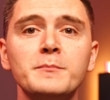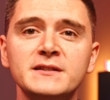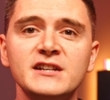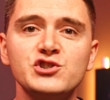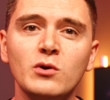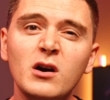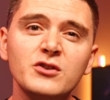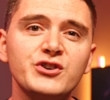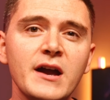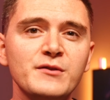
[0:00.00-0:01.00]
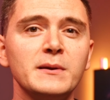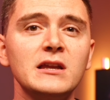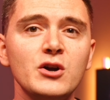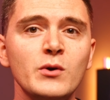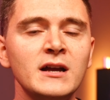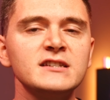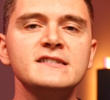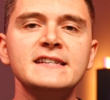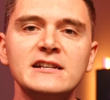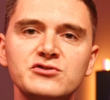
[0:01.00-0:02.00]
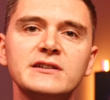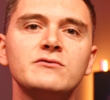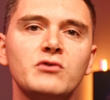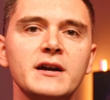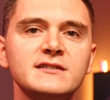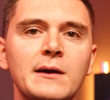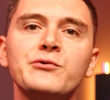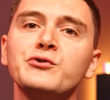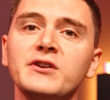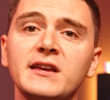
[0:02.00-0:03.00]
potential hard drives below to naturally rise up through the